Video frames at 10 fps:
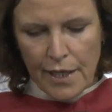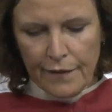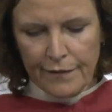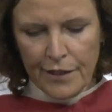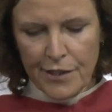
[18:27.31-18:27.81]

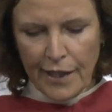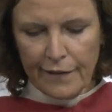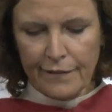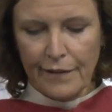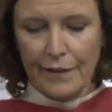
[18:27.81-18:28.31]
such
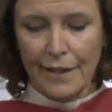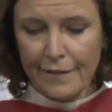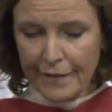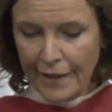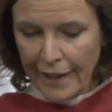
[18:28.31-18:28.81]
as
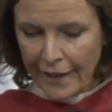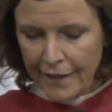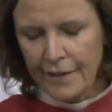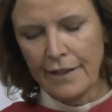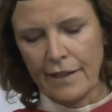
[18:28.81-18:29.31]

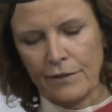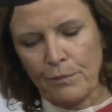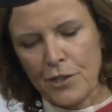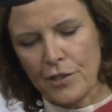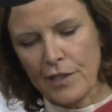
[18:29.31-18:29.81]
listening,
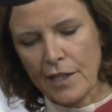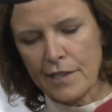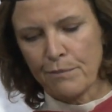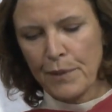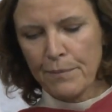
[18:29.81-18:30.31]
especially
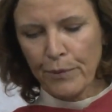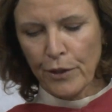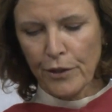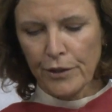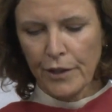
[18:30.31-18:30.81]
to
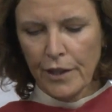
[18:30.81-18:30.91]
people